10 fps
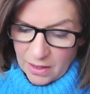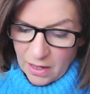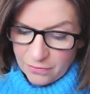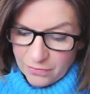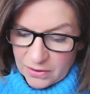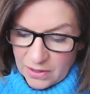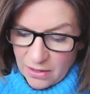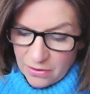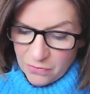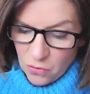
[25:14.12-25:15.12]
I filled
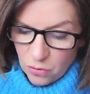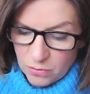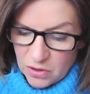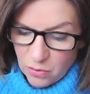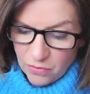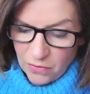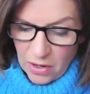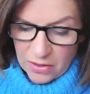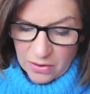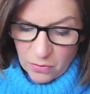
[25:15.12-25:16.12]
out the forms to
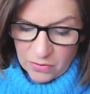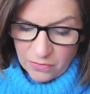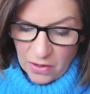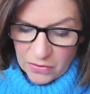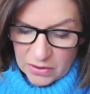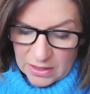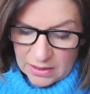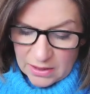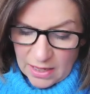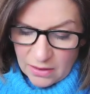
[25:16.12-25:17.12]
provide them with further
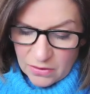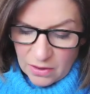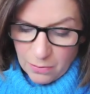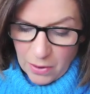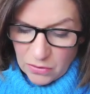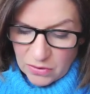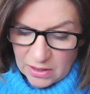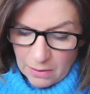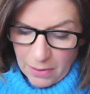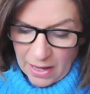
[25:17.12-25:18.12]
details and
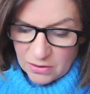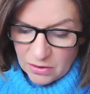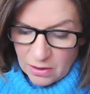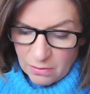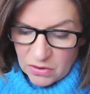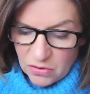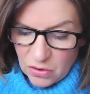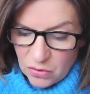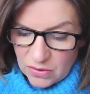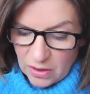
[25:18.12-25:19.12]
posted it back to them as
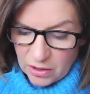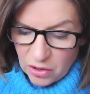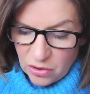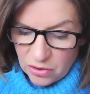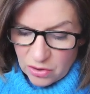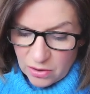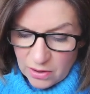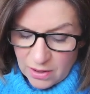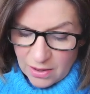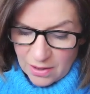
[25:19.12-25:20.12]
soon as I could.
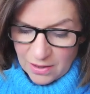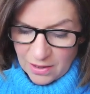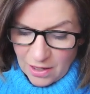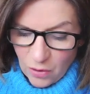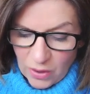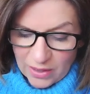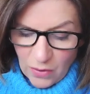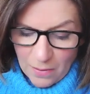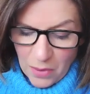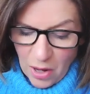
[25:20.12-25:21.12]
A week
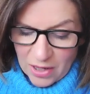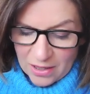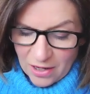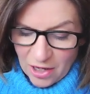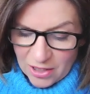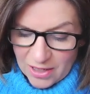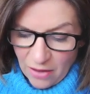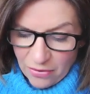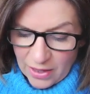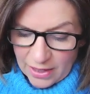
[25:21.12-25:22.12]
went by and I heard
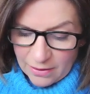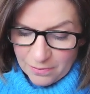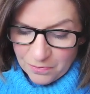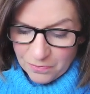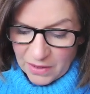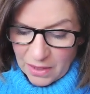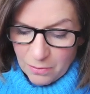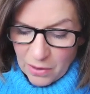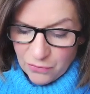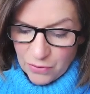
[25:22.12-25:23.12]
nothing.
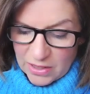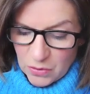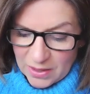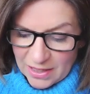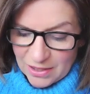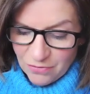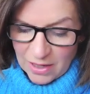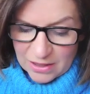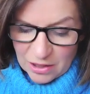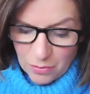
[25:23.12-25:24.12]
My friends were getting
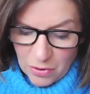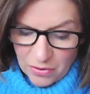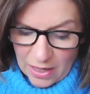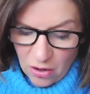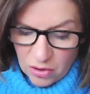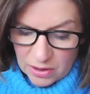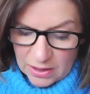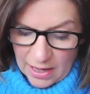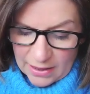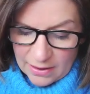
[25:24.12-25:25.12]
ready to book their
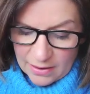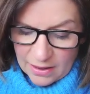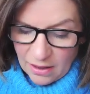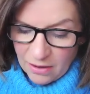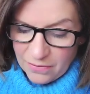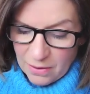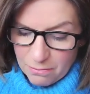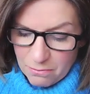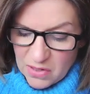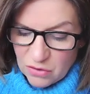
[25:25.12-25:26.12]
holiday, and I felt
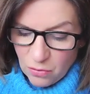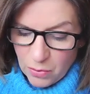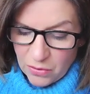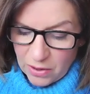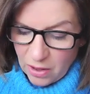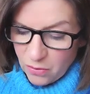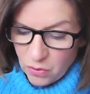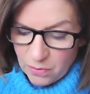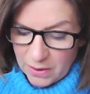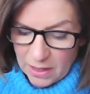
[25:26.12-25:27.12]
miserable that I
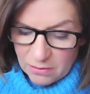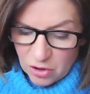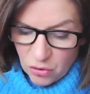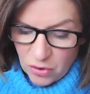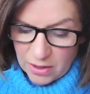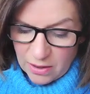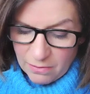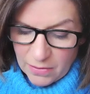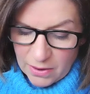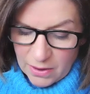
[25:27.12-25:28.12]
wouldn't be able to join them.